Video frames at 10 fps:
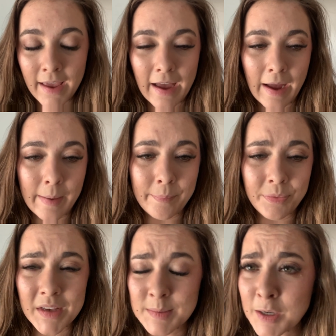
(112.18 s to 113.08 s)

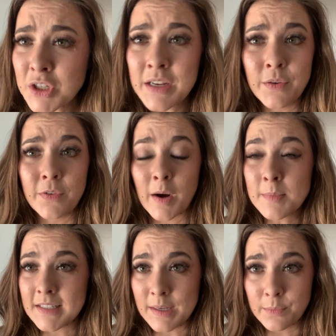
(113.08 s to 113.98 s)
in
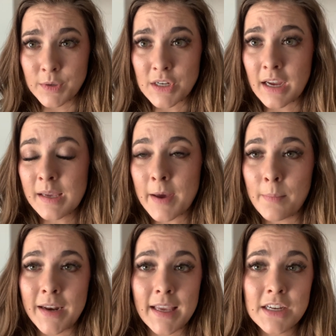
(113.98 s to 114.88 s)
pharmacy when we're talking about
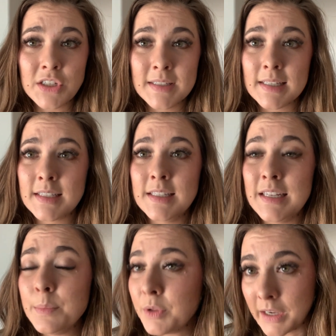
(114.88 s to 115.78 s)
medications that's
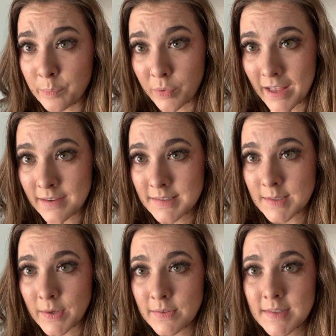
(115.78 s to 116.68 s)
deeply complex. So
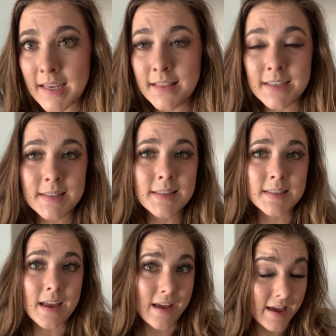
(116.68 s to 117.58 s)
I'd say this is
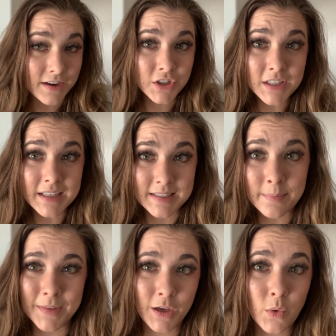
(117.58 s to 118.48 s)
actually
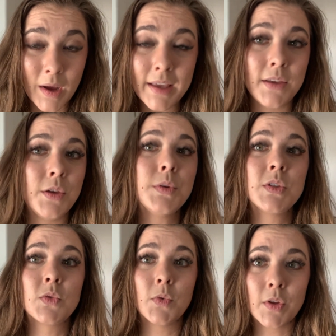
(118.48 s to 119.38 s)
something quite
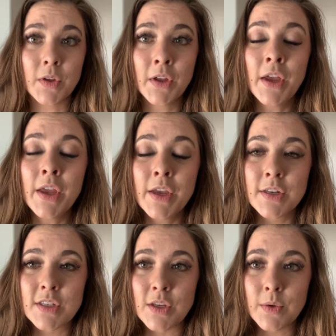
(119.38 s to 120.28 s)
useful
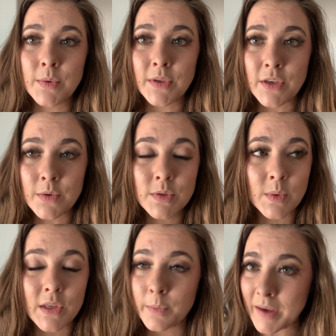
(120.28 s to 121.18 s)
to use
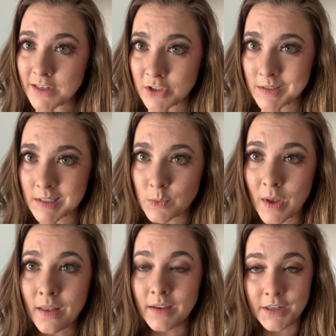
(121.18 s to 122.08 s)
with your patients as
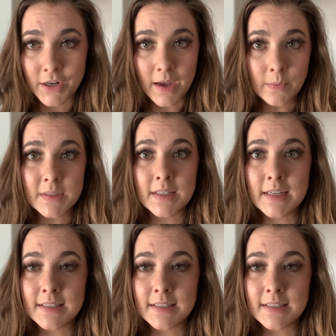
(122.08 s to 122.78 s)
well in your counseling